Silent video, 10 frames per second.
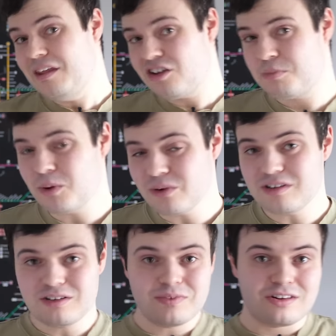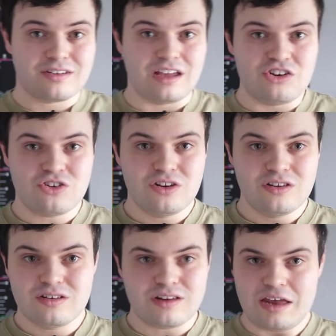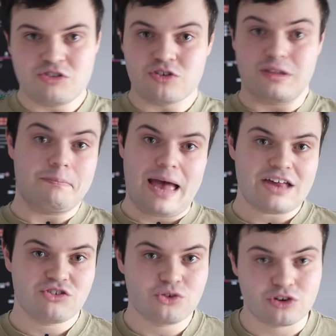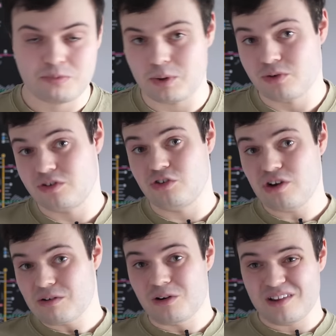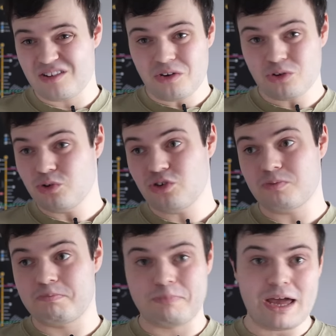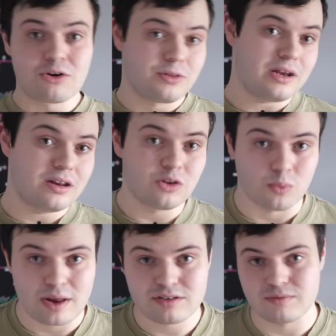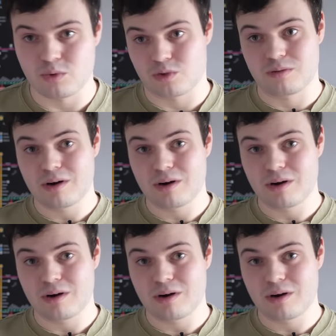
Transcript: And the experience of the stations and just the passenger experience in general is also just better than in the rest of North